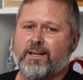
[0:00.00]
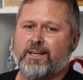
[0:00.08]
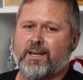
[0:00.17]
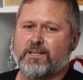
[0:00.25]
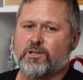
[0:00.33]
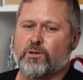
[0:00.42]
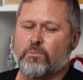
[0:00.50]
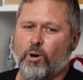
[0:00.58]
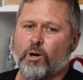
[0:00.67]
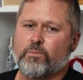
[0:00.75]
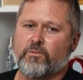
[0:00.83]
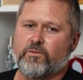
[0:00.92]
get to the
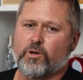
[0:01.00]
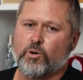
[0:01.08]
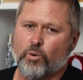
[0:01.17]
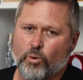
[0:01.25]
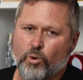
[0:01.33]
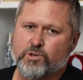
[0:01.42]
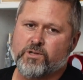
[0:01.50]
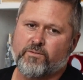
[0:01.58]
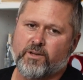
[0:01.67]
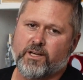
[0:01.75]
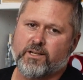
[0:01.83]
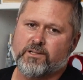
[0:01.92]
bottom of the cause of
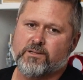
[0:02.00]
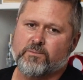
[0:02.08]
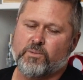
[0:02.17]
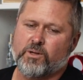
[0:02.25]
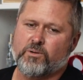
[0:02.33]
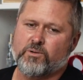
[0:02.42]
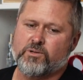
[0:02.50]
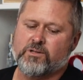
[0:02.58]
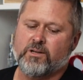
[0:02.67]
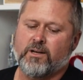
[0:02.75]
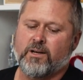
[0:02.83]
things, because